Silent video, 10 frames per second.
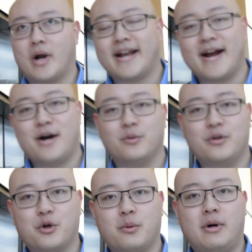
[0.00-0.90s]
Right now,
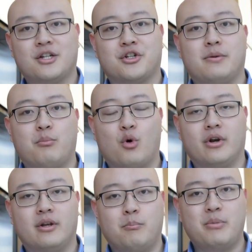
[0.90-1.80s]
you're going to watch an
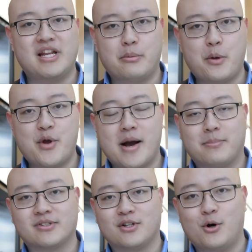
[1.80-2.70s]
important BWB
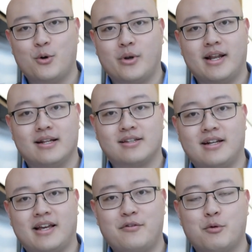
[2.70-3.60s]
episode that's
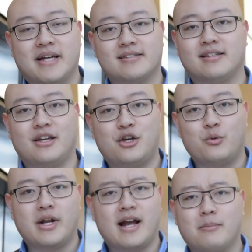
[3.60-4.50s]
going to give you basically a
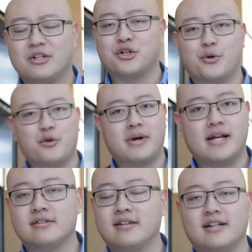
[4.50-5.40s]
Q&A. I'm going to share with you
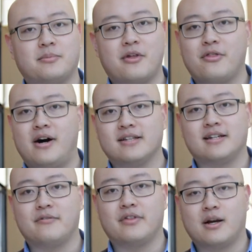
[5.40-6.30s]
my insights, my thoughts,
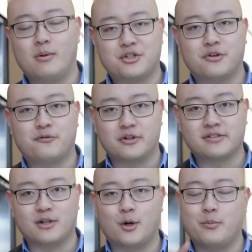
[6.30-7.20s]
and everything. I want you to
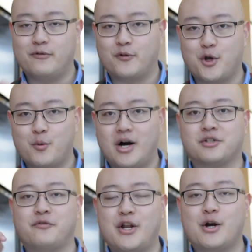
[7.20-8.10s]
first, though, before you
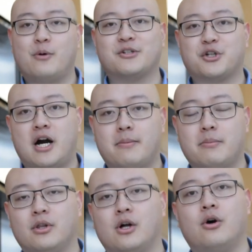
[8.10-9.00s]
watch the video, I want you to
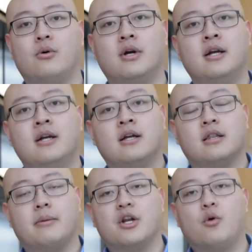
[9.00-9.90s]
comment below.
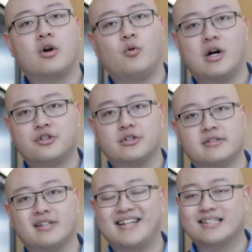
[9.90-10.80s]
Let me know what
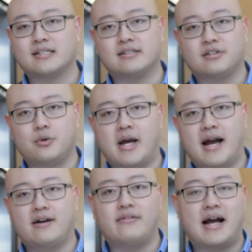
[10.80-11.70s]
questions, insights that you
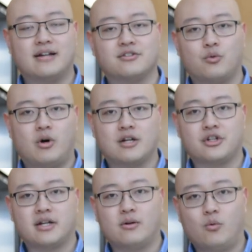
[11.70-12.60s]
have as you're
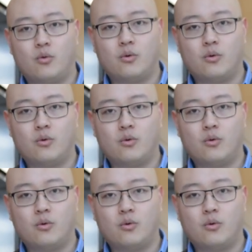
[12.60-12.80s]
watching it.